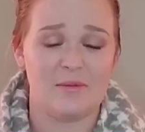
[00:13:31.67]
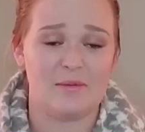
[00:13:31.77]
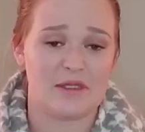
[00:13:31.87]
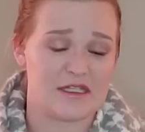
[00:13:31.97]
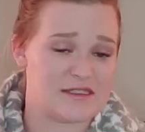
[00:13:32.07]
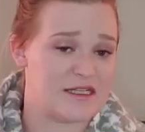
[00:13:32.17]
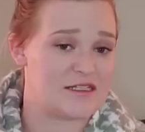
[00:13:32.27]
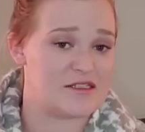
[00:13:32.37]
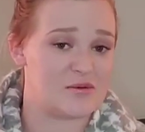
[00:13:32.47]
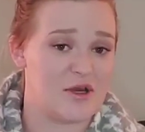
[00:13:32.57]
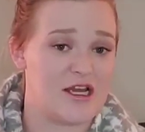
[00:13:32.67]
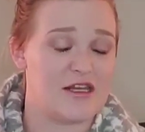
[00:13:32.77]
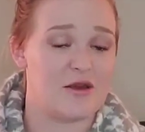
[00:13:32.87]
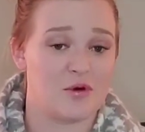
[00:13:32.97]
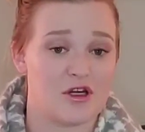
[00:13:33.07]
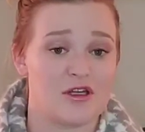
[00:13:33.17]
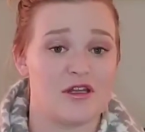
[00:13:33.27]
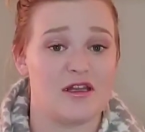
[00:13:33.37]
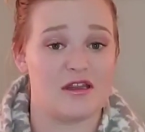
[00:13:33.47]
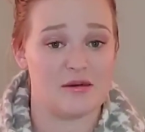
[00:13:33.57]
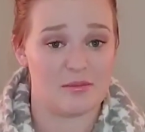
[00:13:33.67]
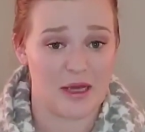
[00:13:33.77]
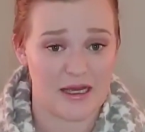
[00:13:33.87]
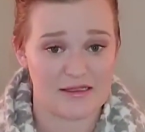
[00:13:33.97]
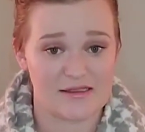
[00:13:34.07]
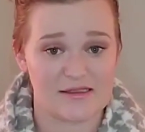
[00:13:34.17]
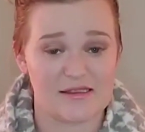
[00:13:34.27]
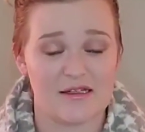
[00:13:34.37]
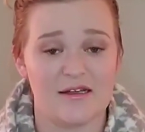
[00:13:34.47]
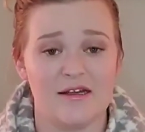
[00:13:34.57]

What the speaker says: because that's the way they work the best.